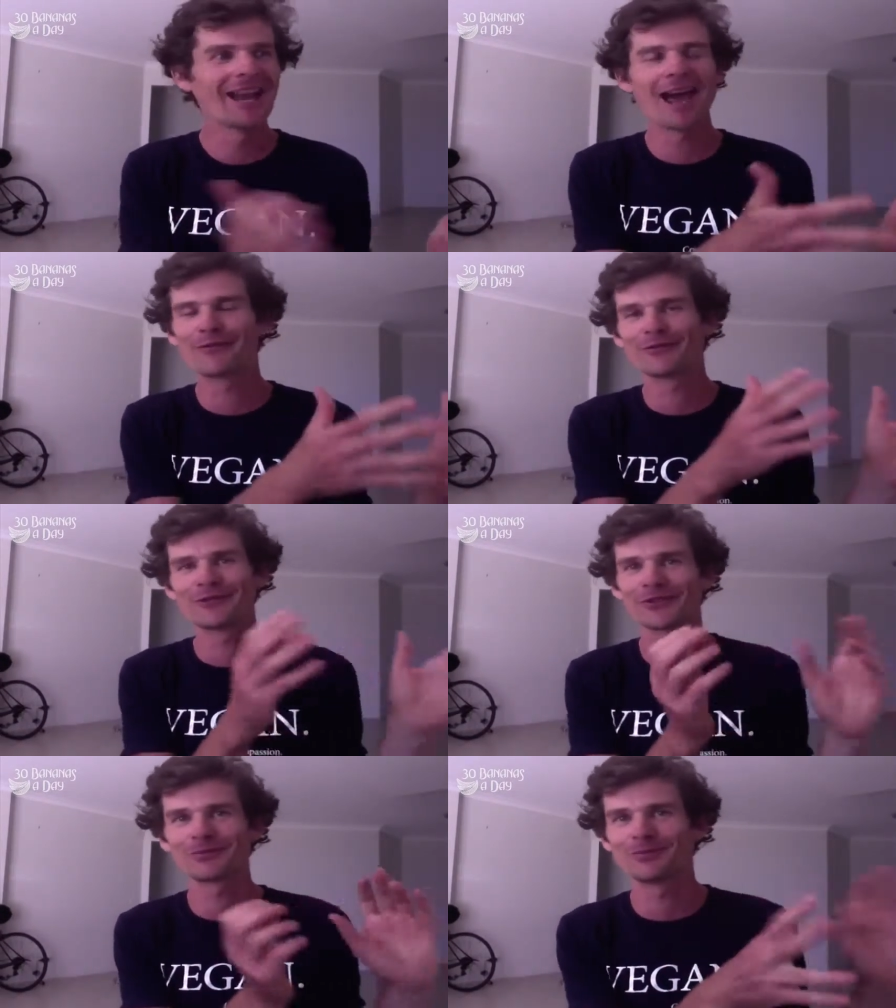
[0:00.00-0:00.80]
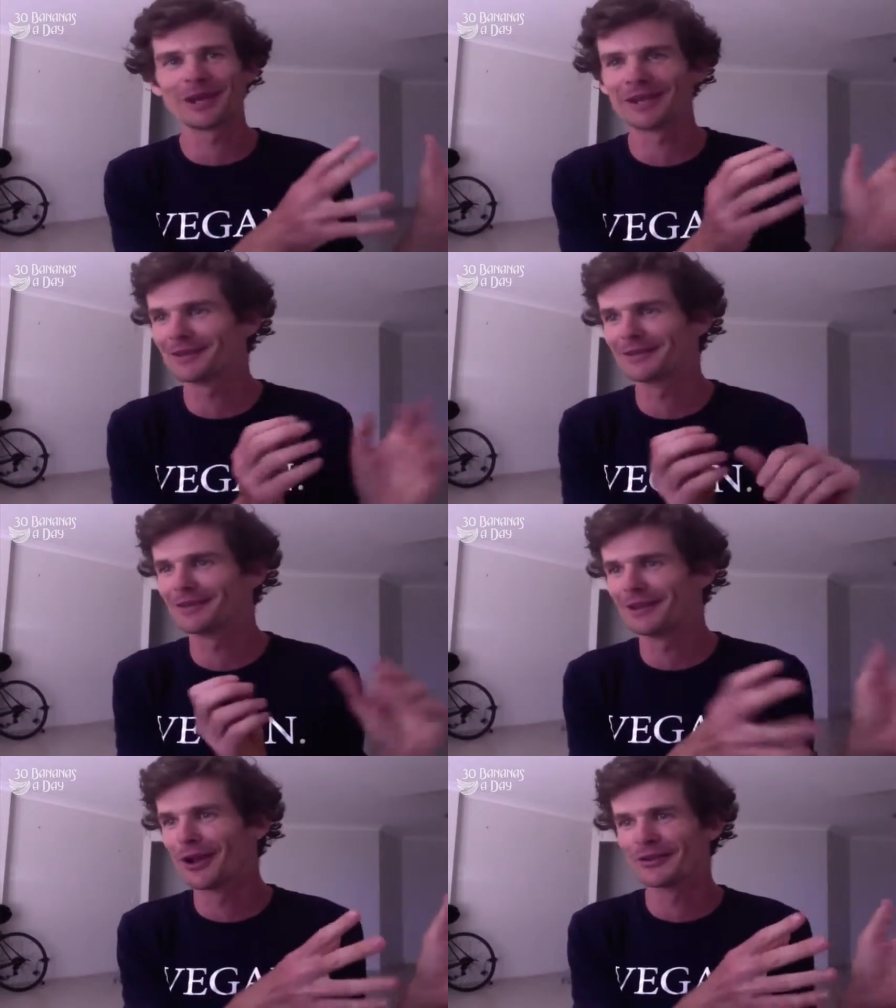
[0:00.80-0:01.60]
and have just be
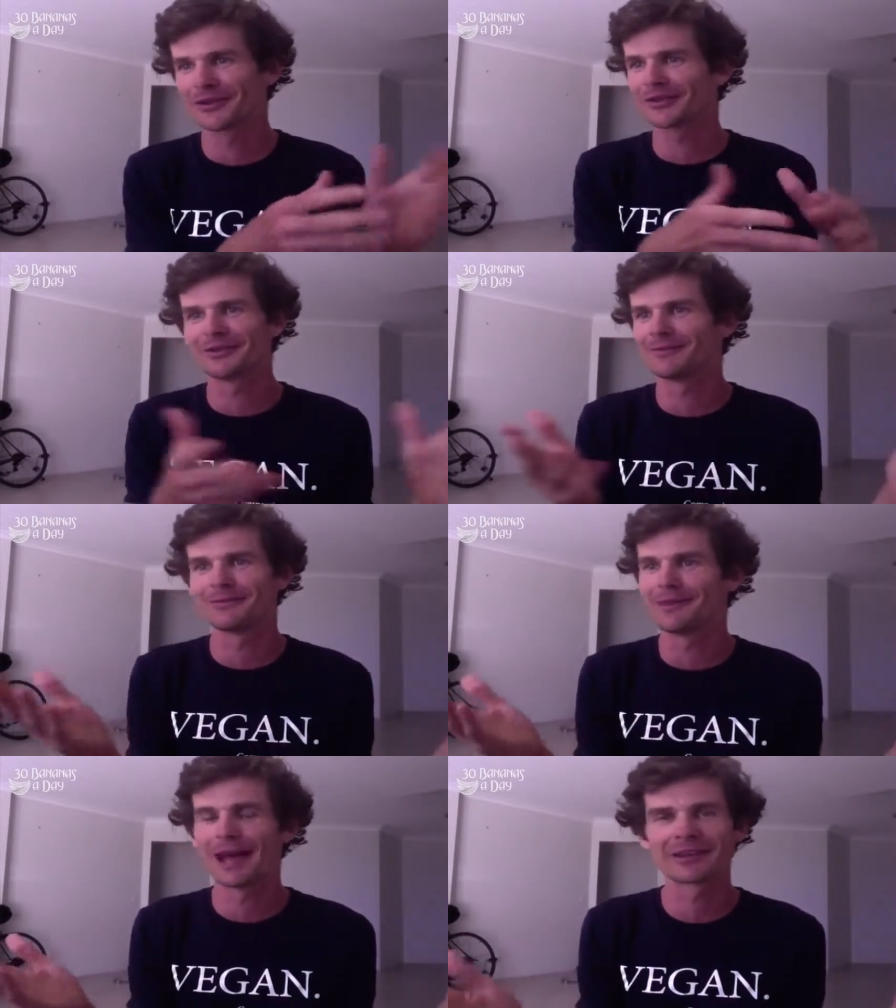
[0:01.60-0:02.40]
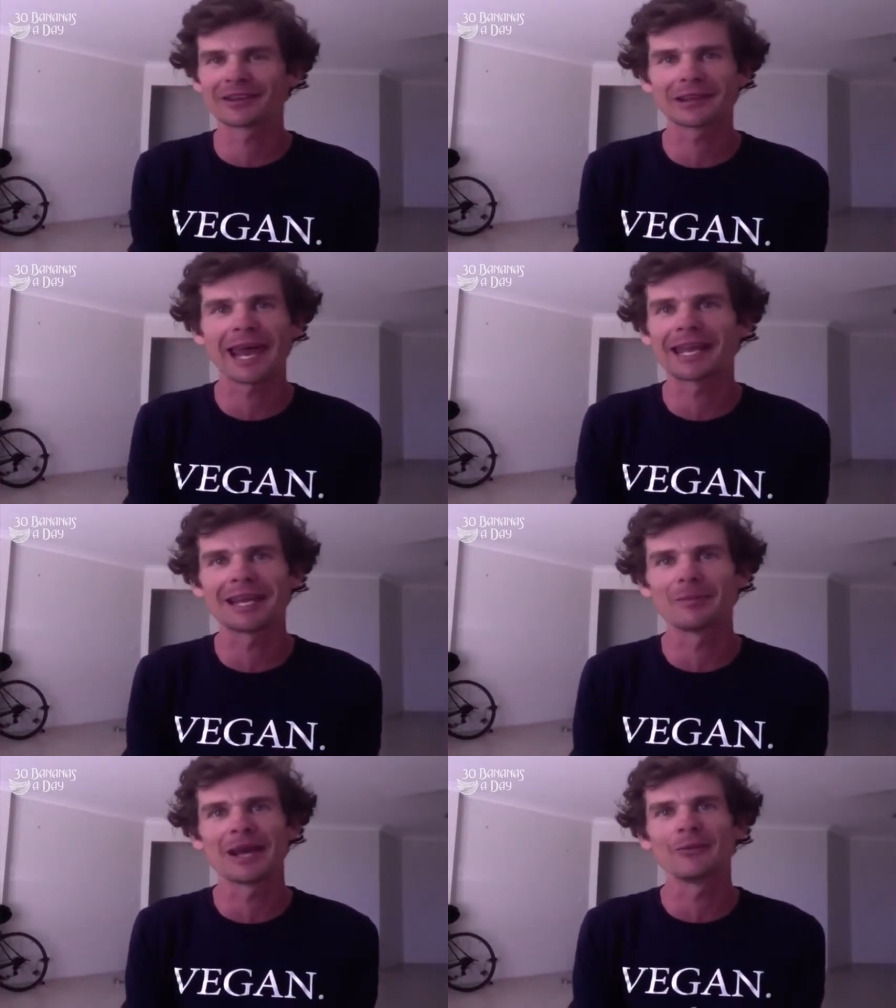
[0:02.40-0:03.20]
not just not just
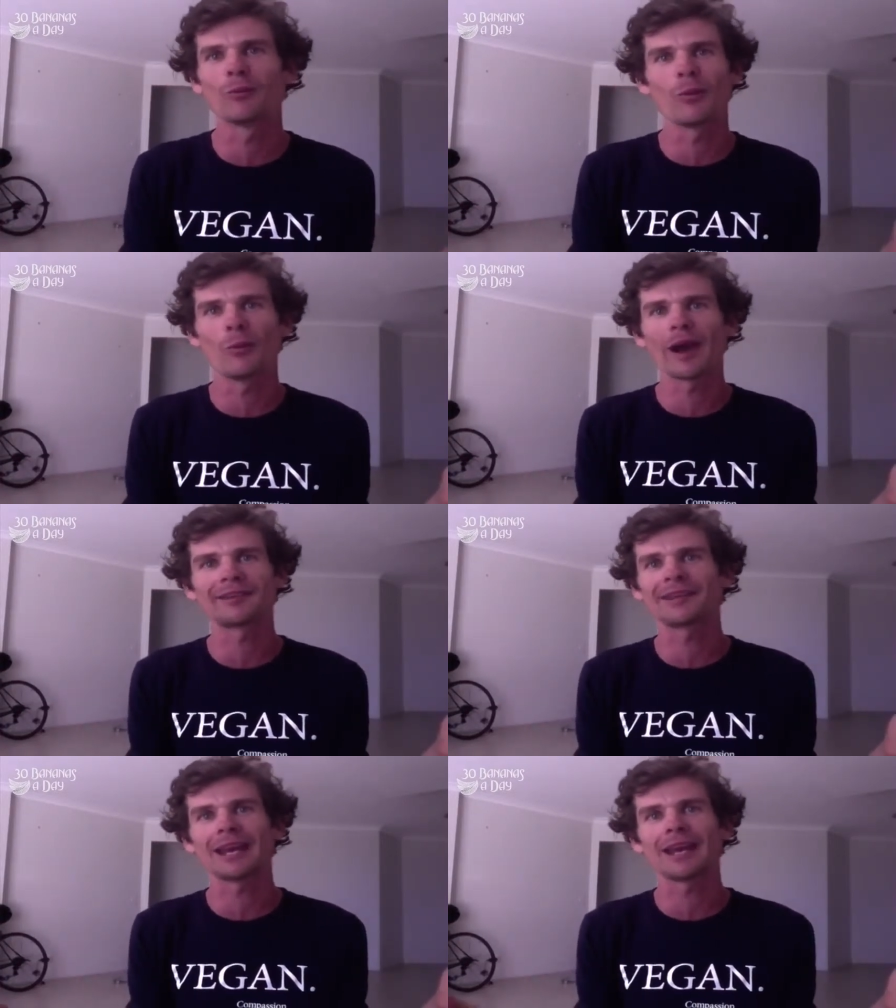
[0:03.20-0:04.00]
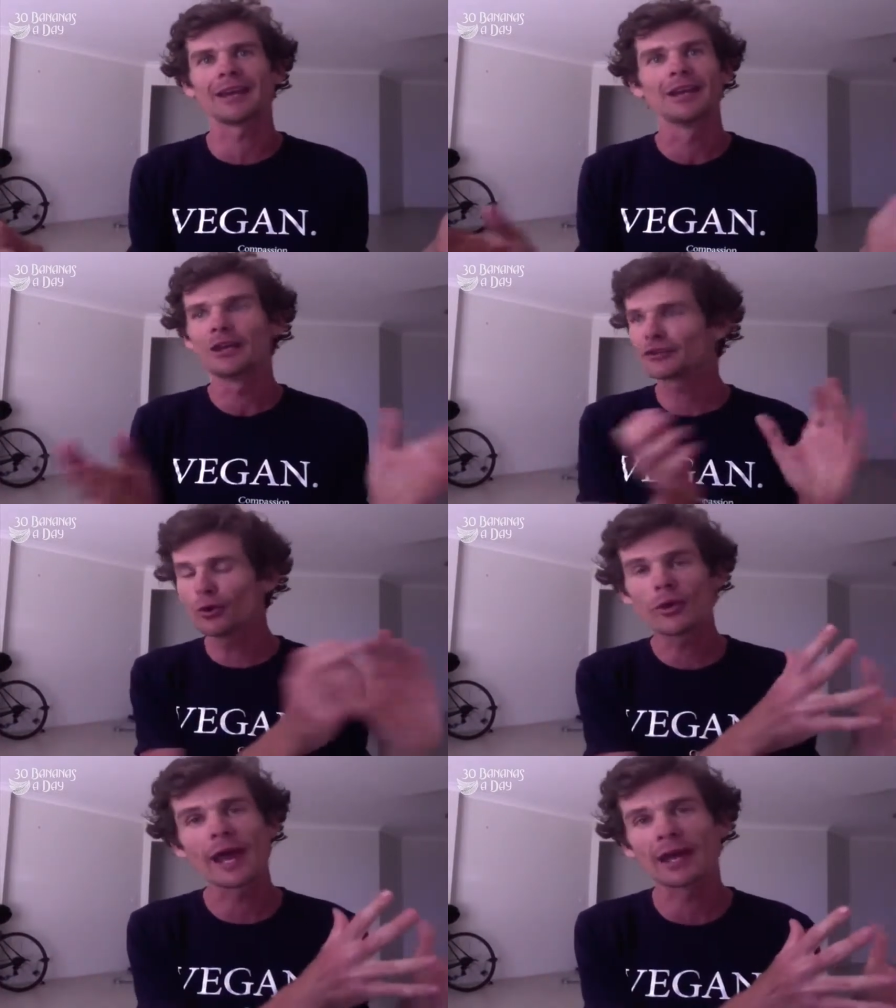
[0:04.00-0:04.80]
laying in bed wasting air.
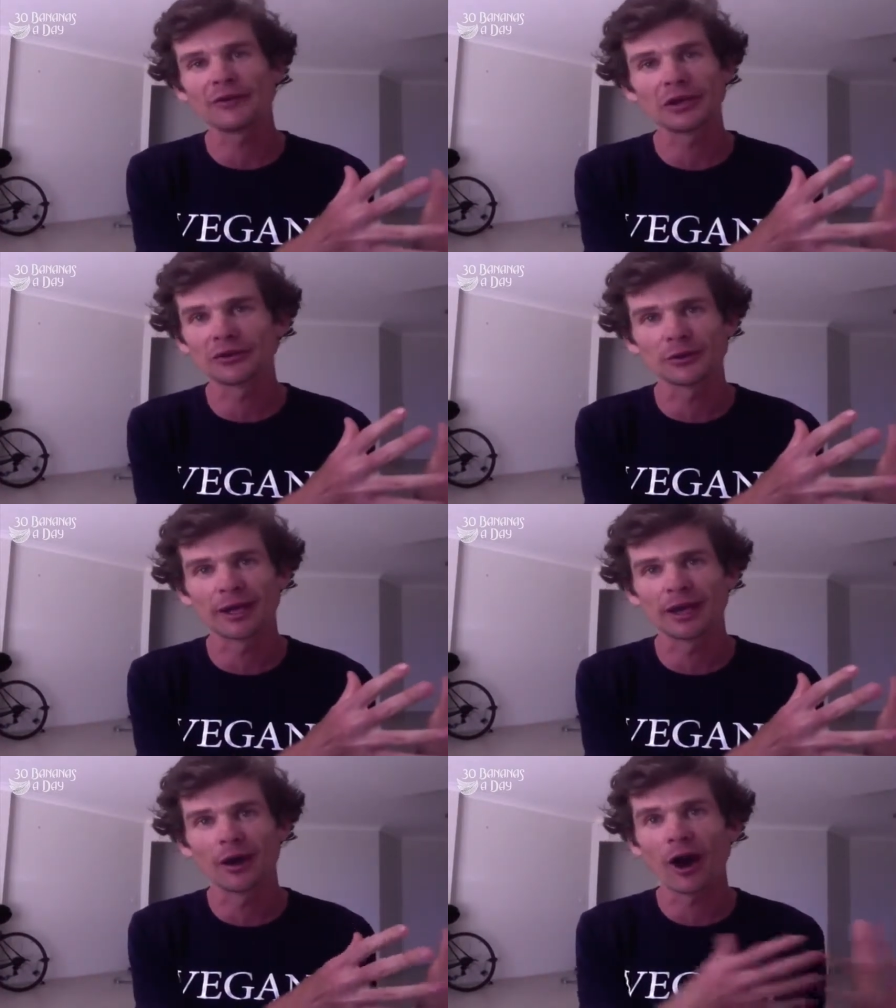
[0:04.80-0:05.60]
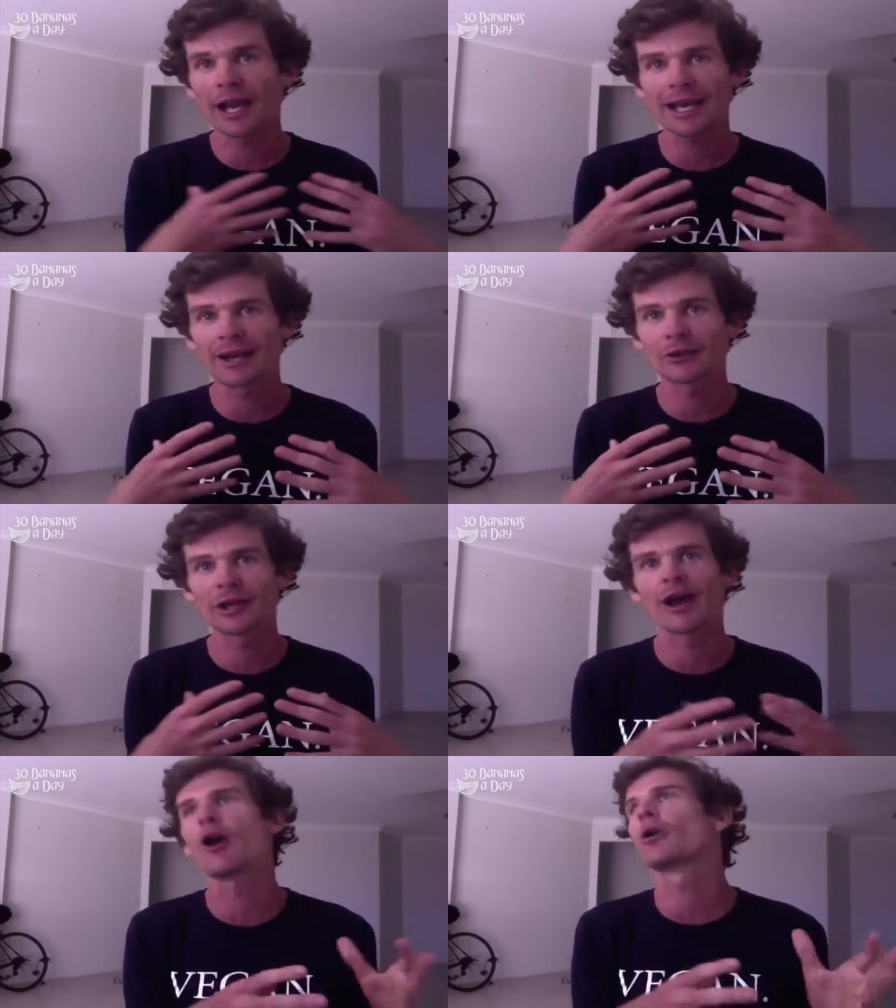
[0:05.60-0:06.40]
Do that if you can do that. I can't do
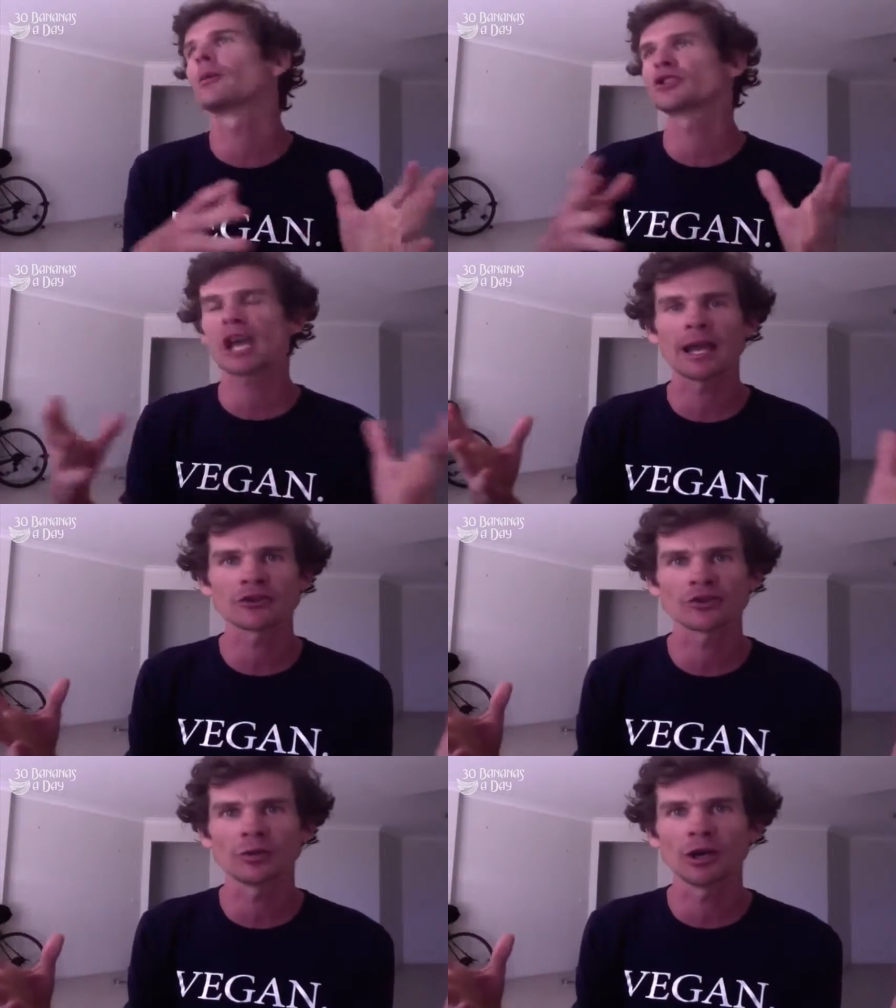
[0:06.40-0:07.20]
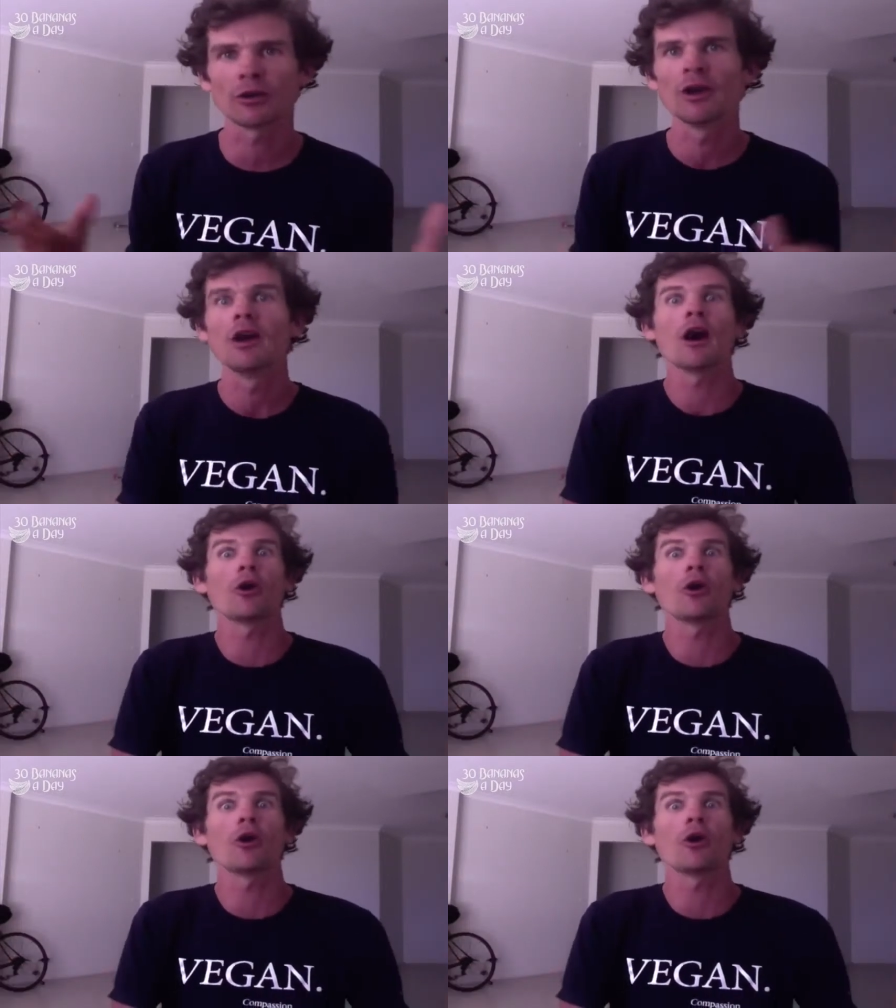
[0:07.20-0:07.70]
that. I want to change the world.